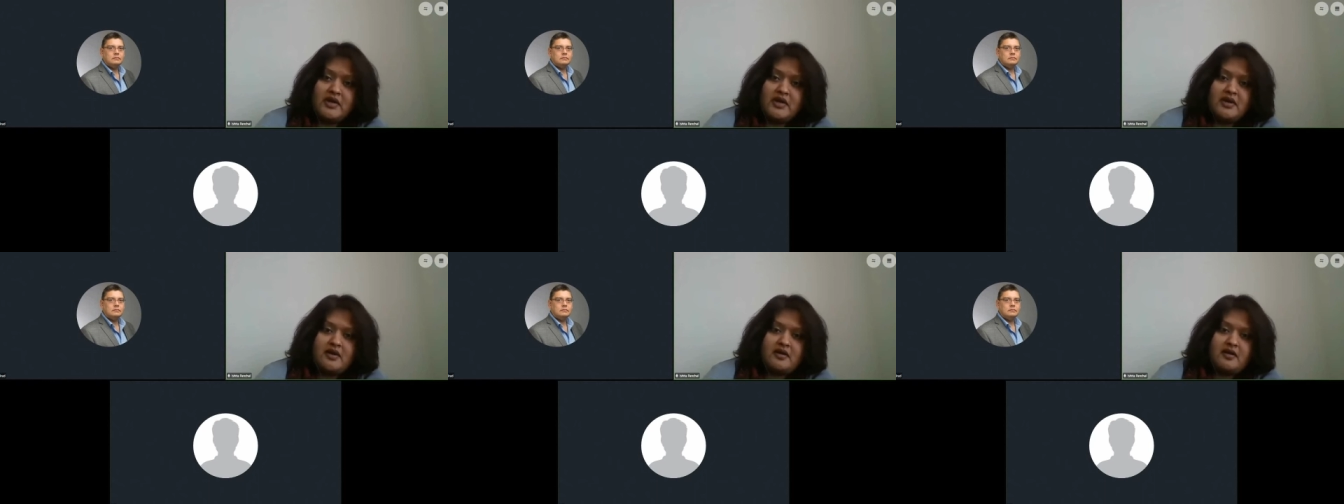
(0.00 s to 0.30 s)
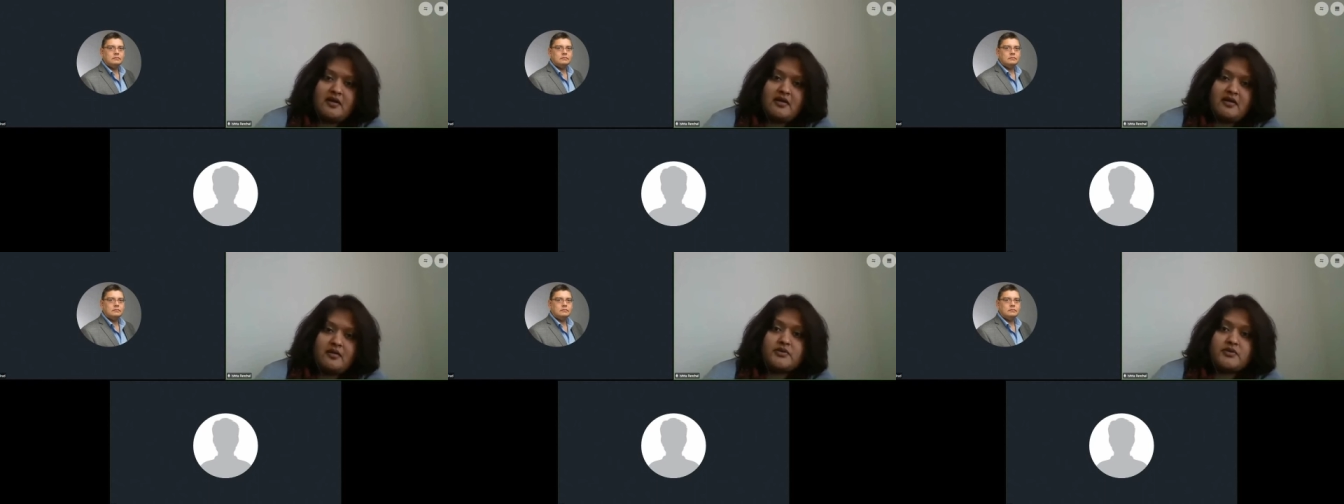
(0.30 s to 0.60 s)

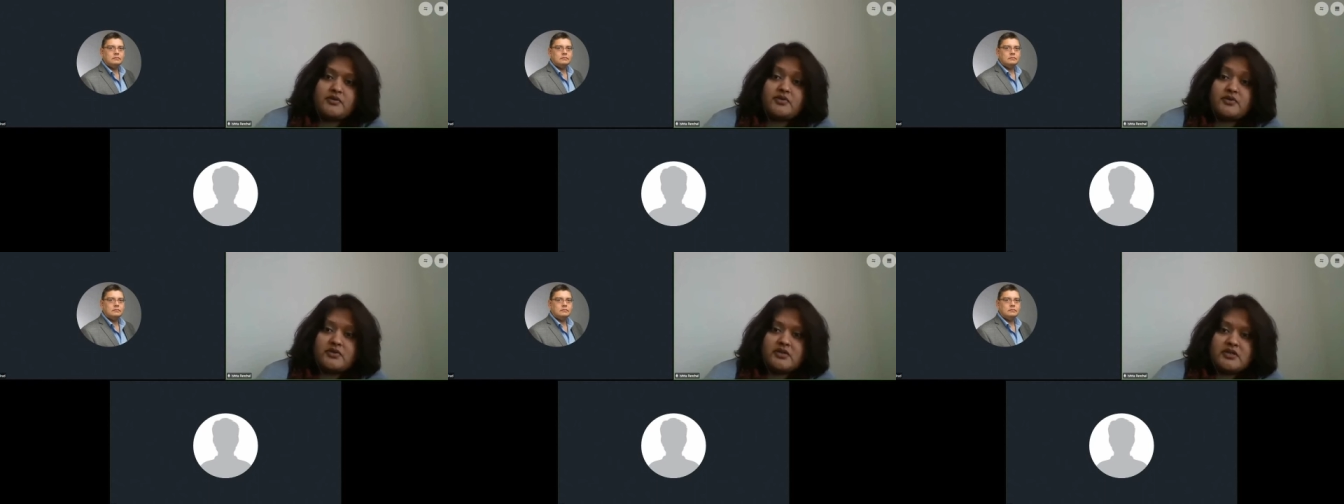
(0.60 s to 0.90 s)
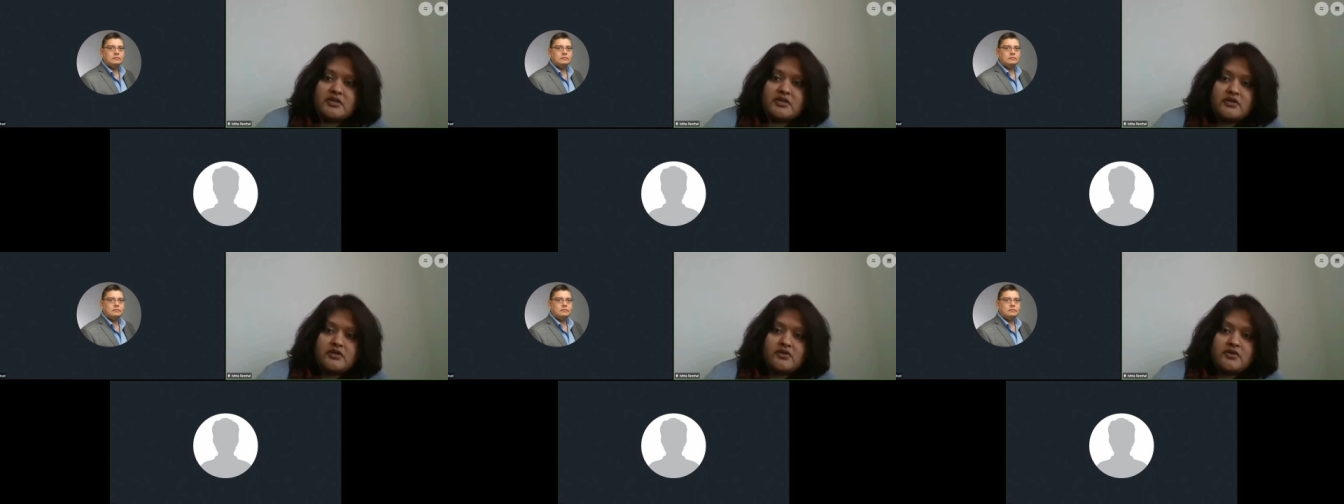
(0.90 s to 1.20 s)
But
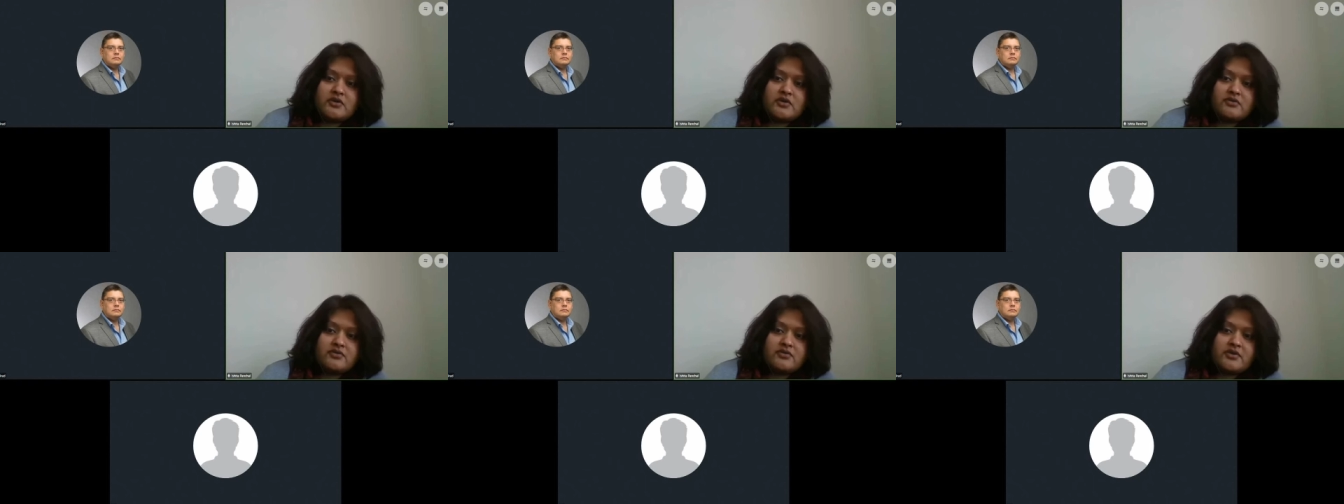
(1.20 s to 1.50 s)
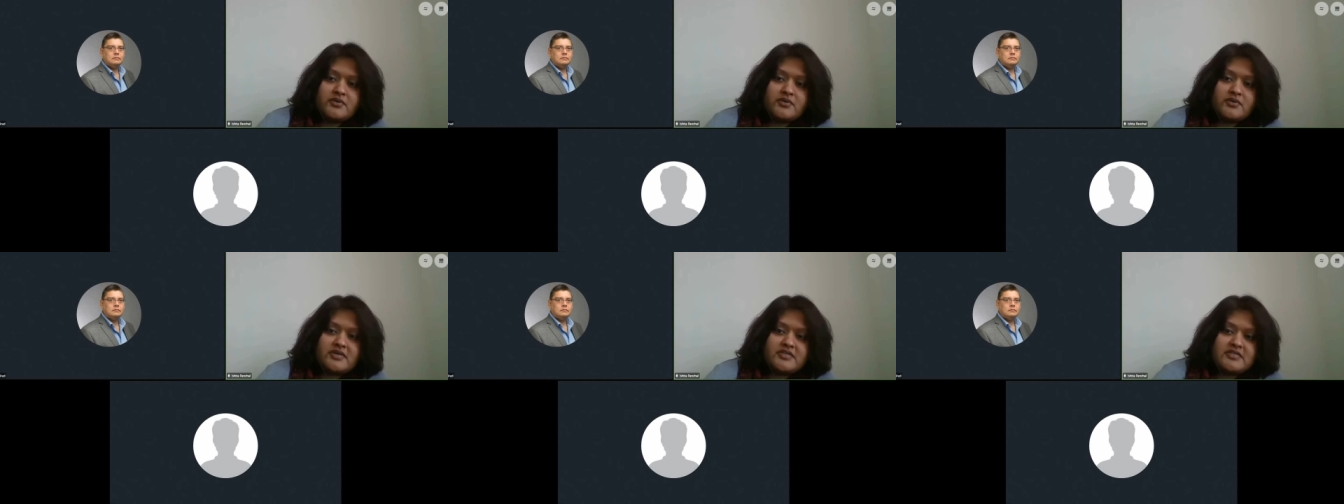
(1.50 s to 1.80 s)
currently you can
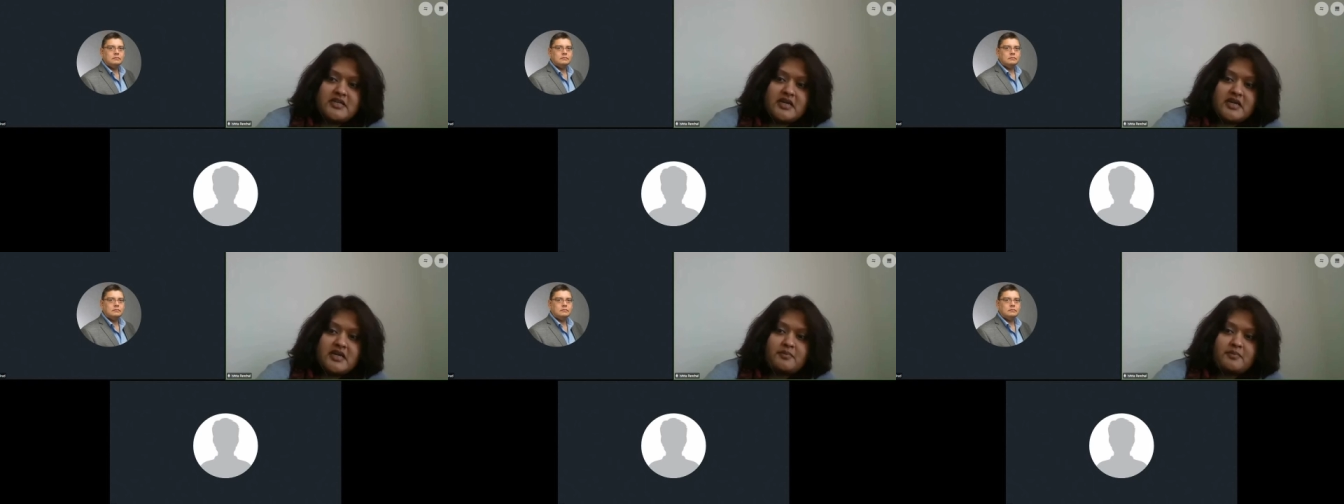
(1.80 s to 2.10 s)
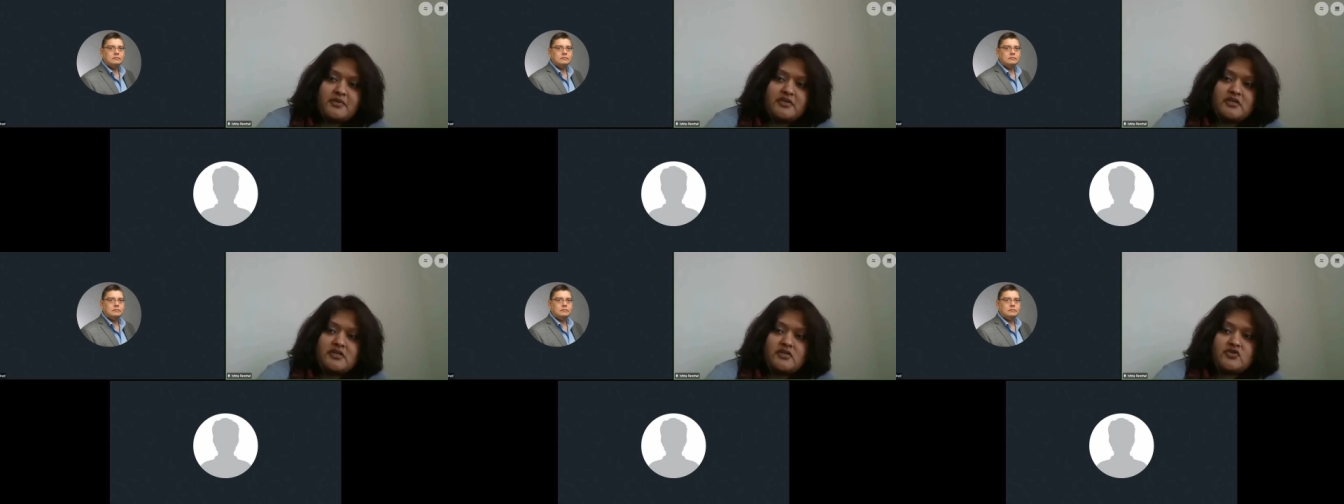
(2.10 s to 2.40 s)
request the
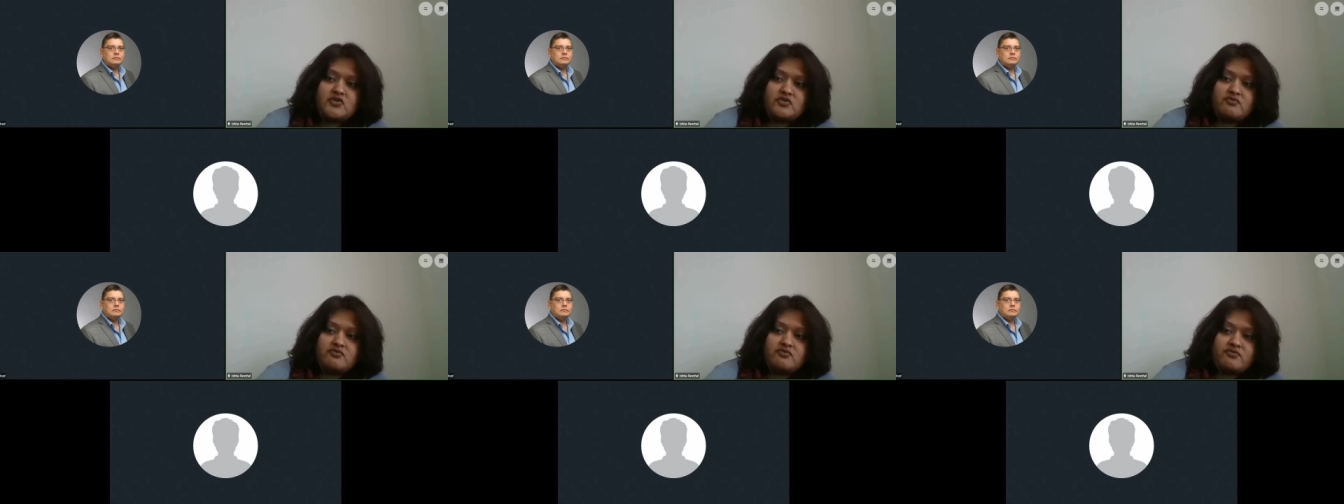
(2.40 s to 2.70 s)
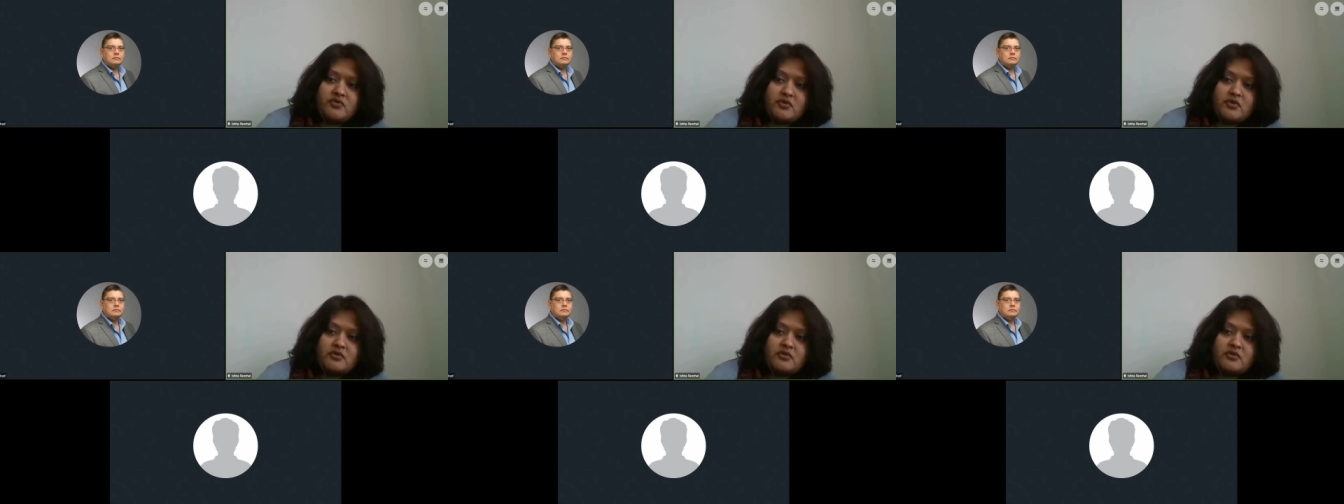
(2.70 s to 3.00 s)
application
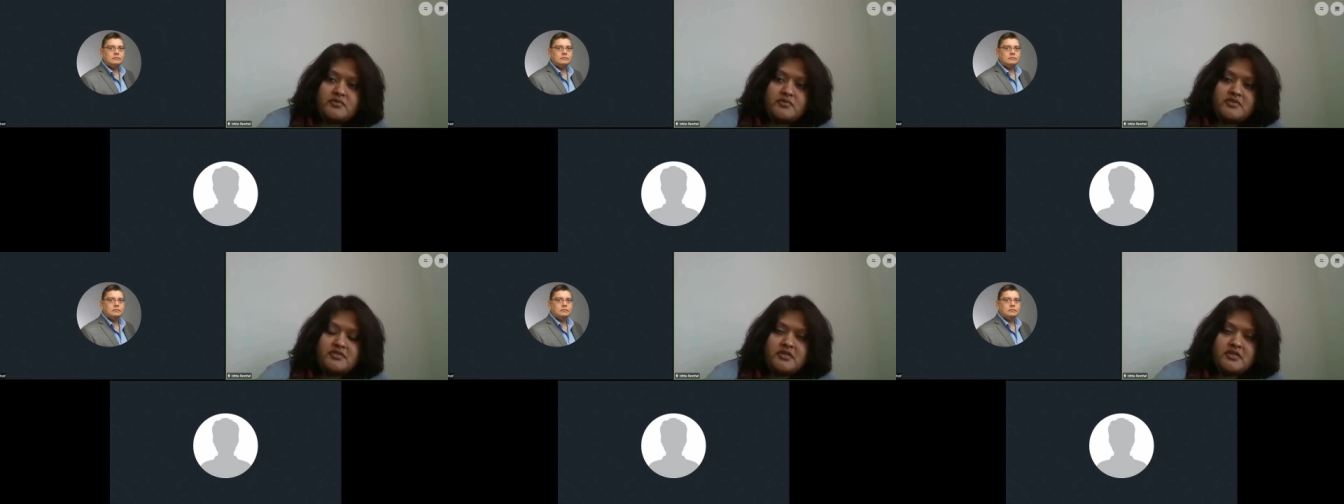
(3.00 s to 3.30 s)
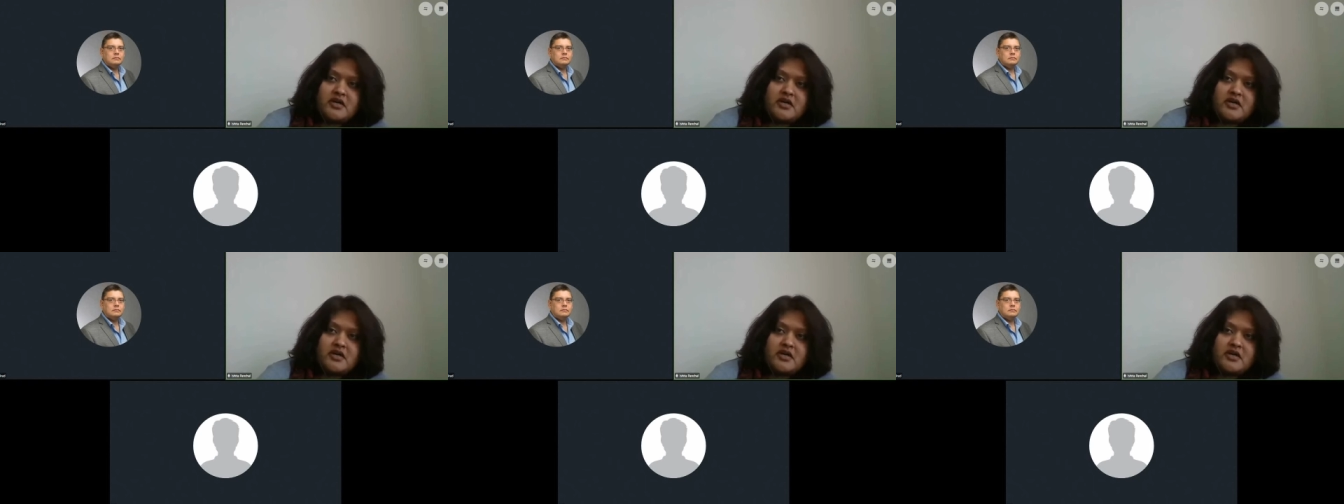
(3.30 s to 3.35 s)
forms.